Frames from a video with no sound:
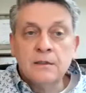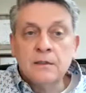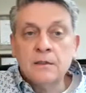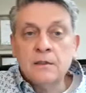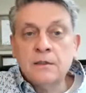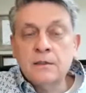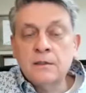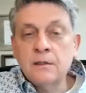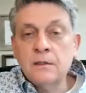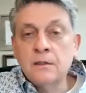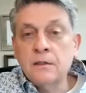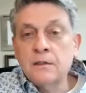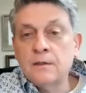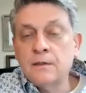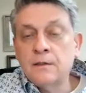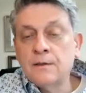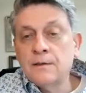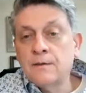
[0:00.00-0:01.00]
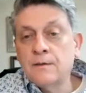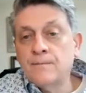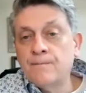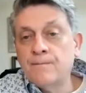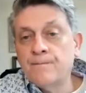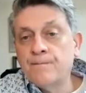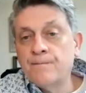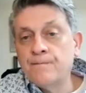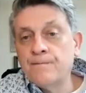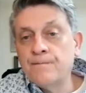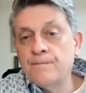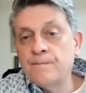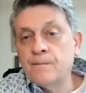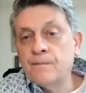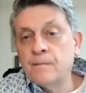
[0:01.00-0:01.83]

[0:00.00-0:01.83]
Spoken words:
(silence)